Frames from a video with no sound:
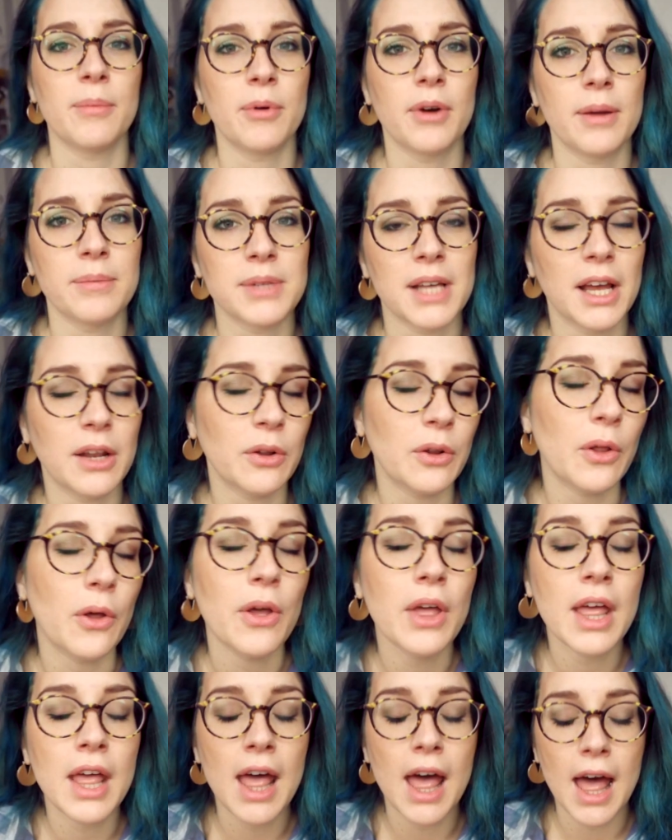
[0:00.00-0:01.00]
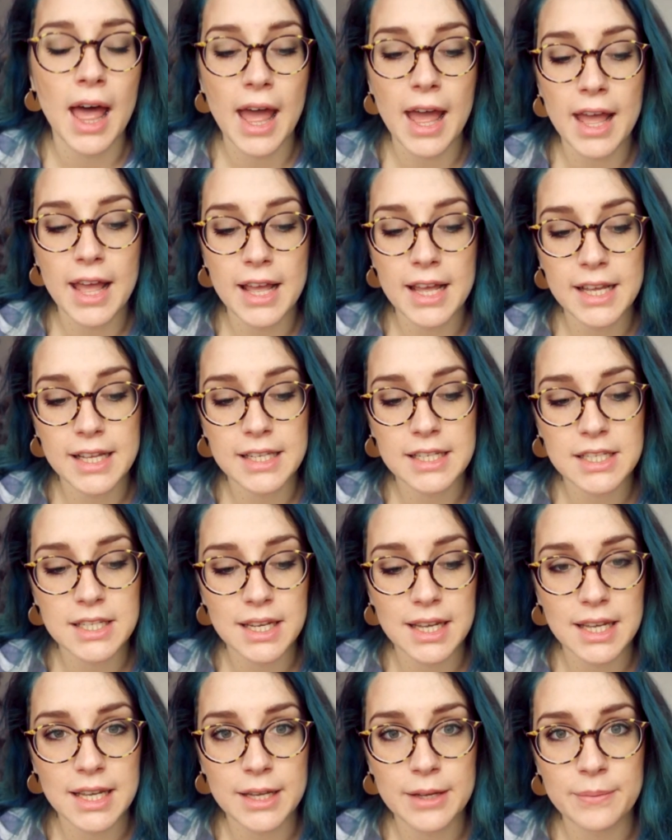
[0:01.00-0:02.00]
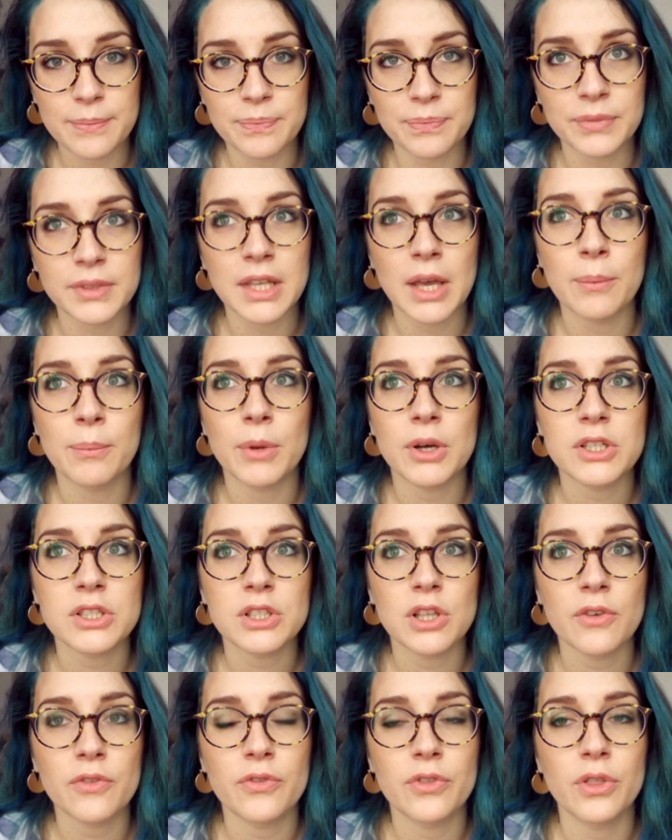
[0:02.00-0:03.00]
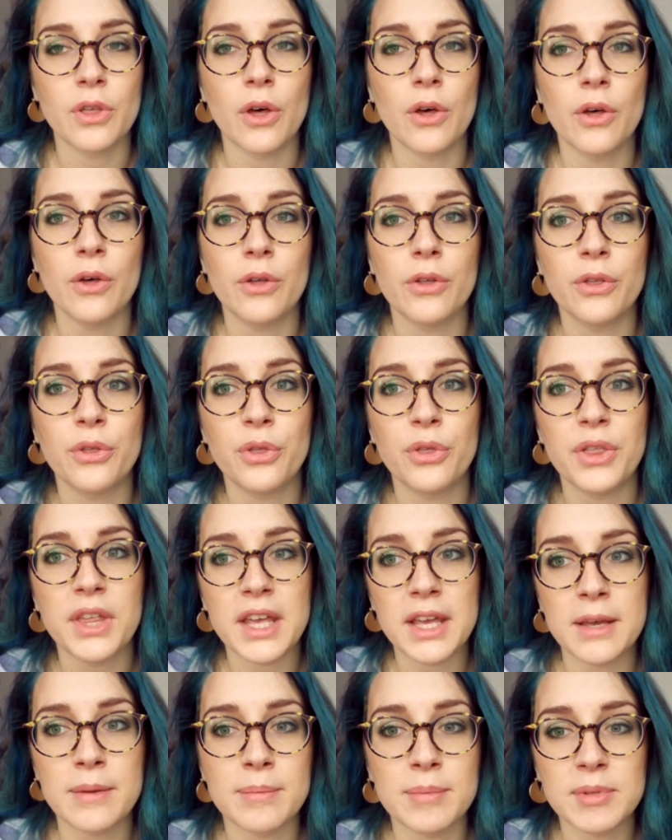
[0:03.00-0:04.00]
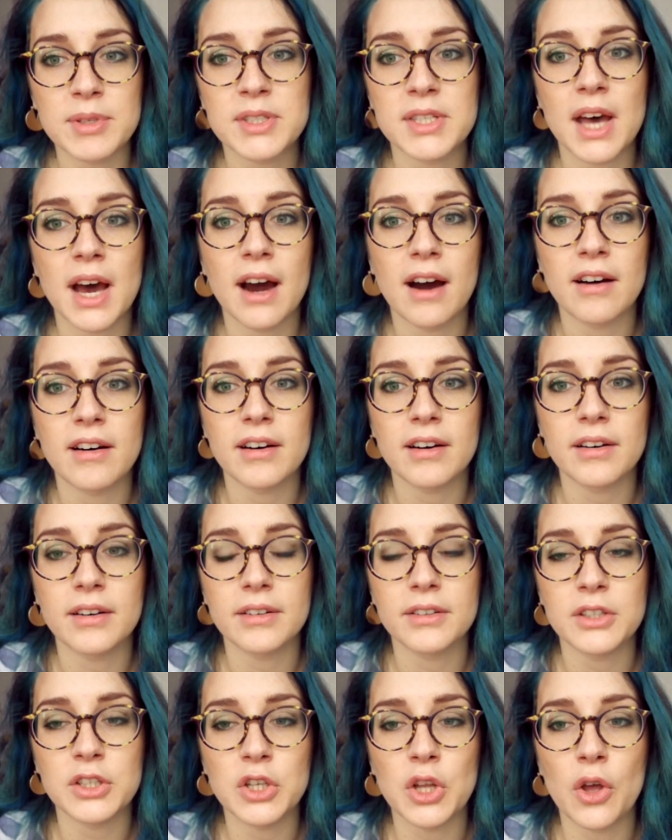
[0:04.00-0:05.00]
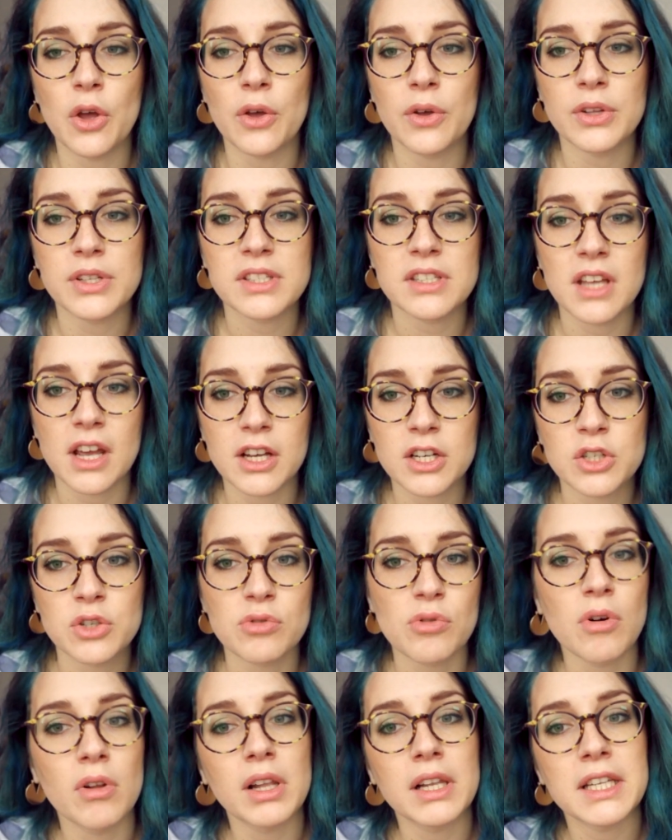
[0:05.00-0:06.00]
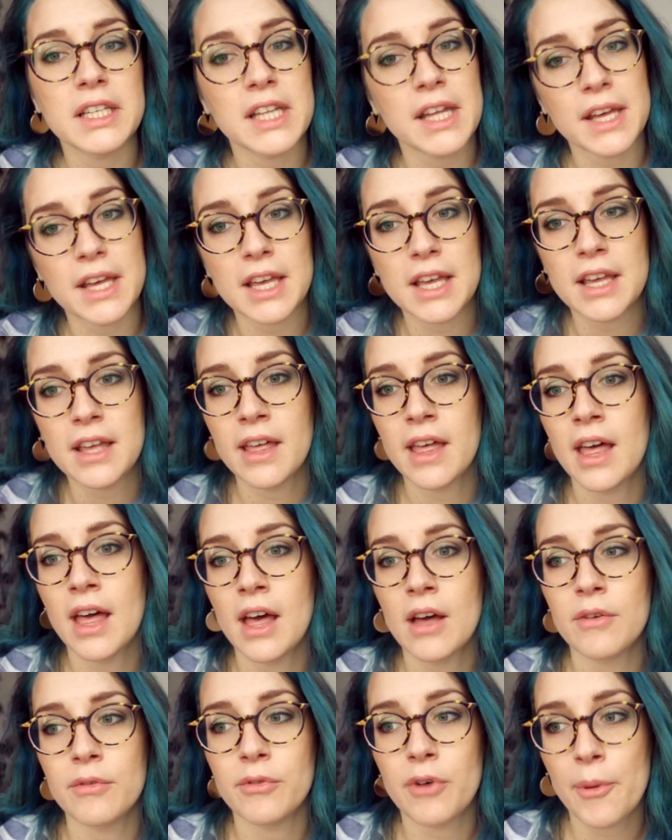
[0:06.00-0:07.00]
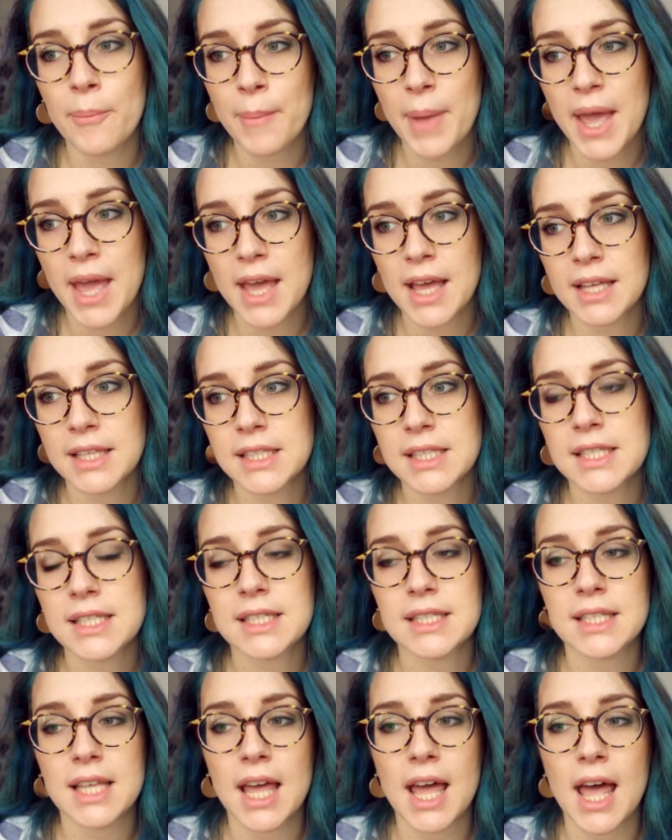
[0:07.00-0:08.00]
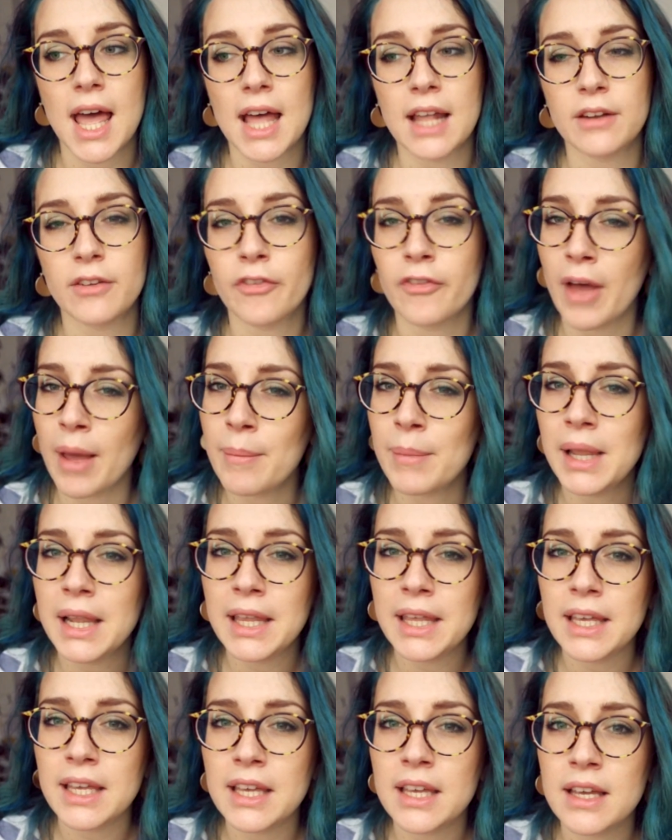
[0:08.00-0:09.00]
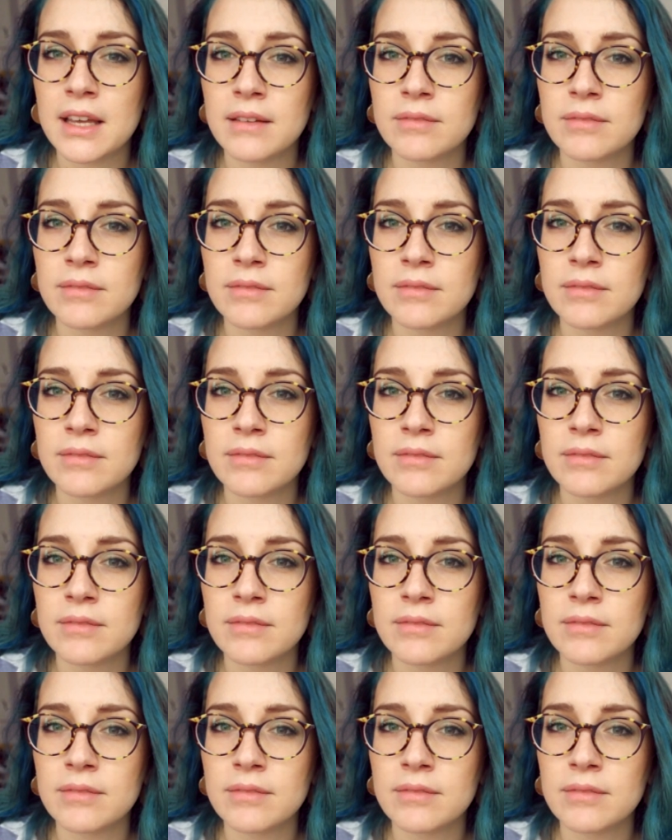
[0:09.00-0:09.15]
I don't know. And most of the themes are, you know, sexuality, romance, and family